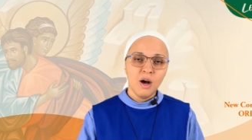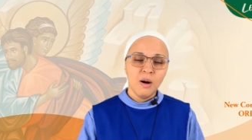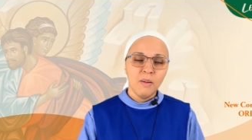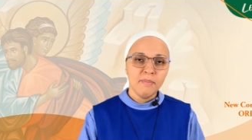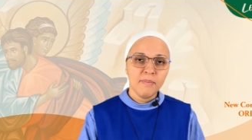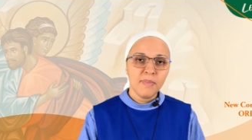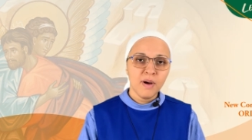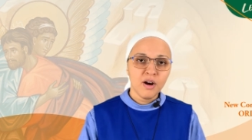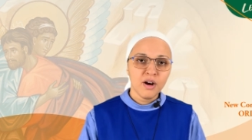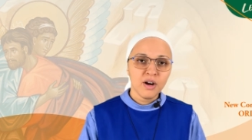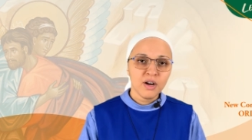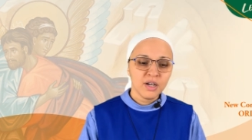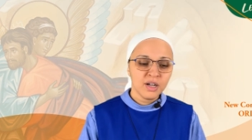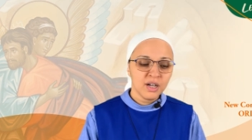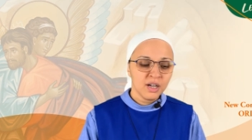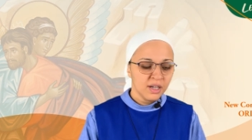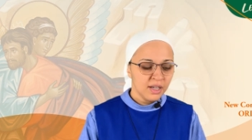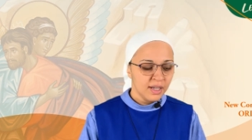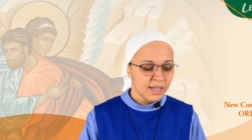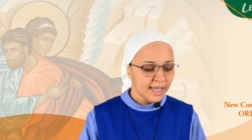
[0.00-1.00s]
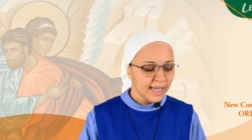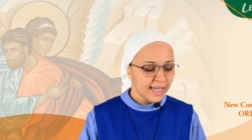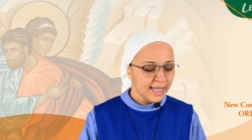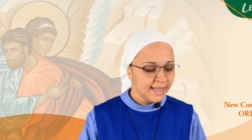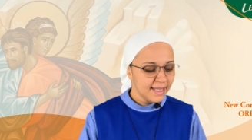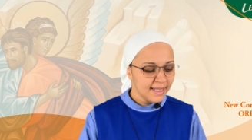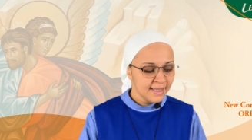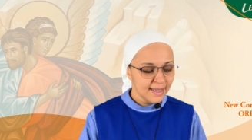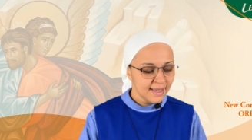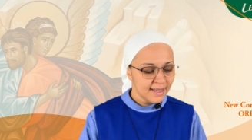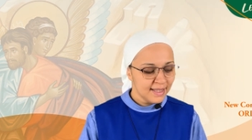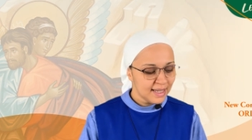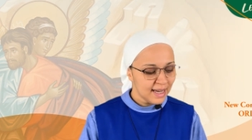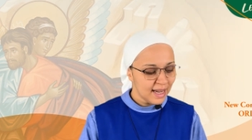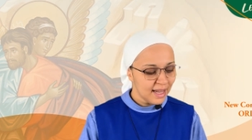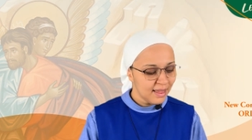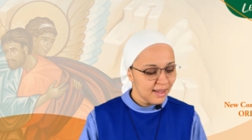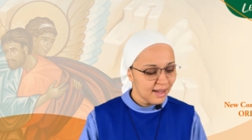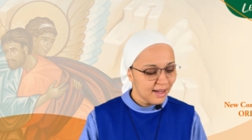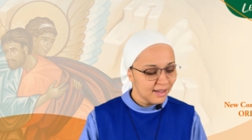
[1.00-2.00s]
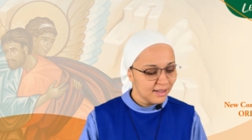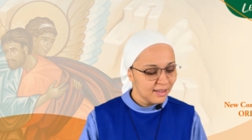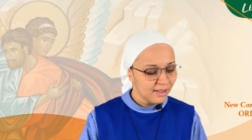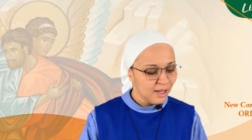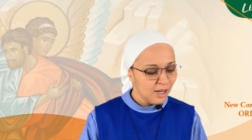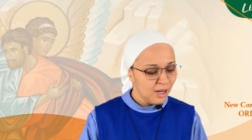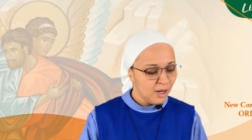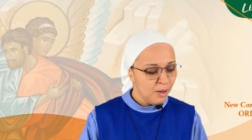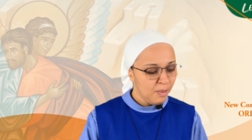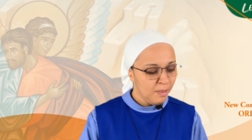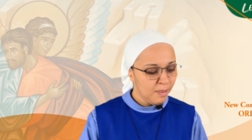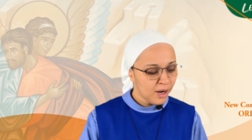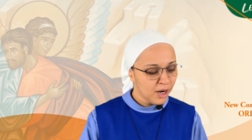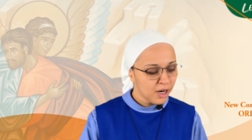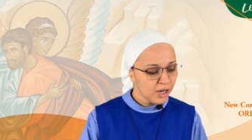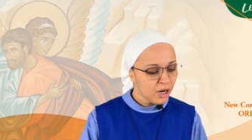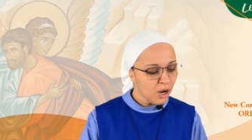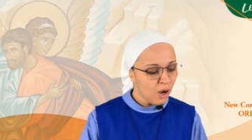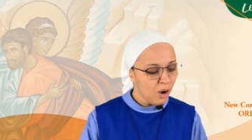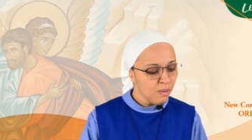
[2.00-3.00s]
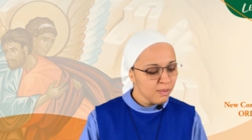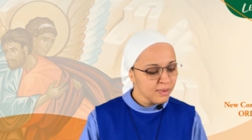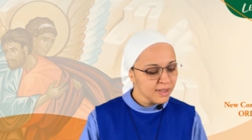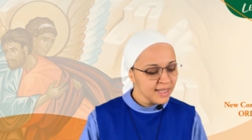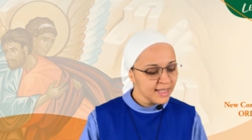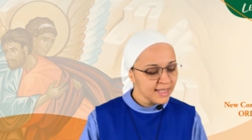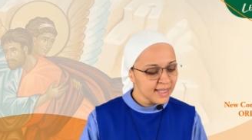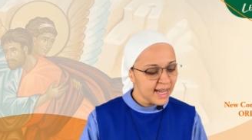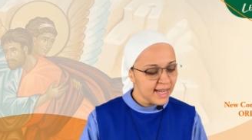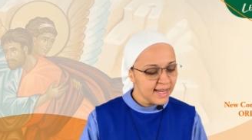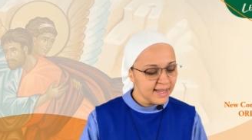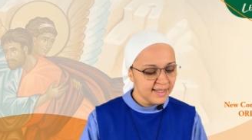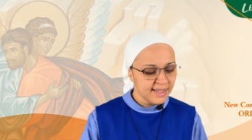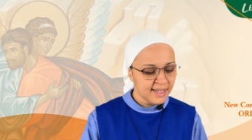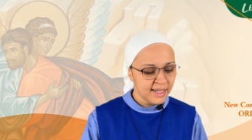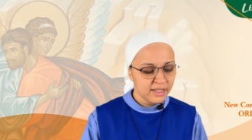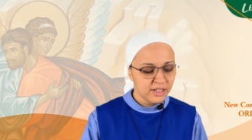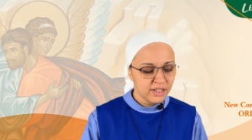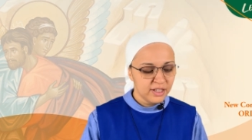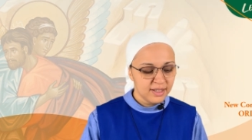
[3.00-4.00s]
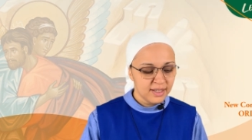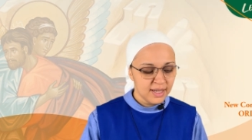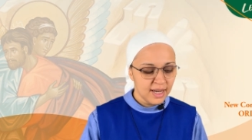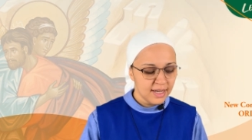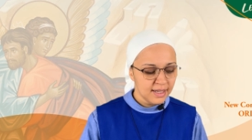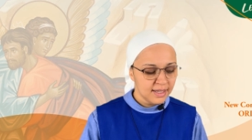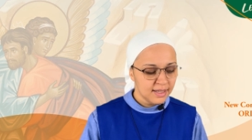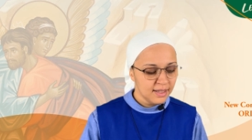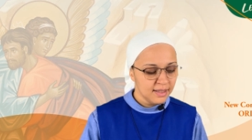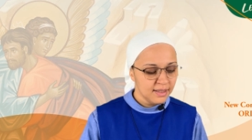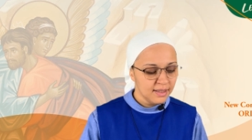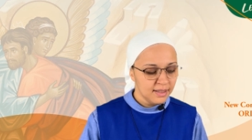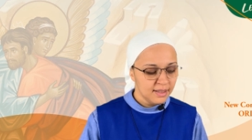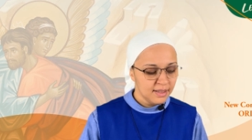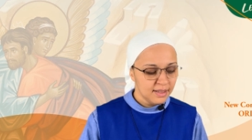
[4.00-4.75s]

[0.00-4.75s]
Mark doesn't say that. Mark only says that Satan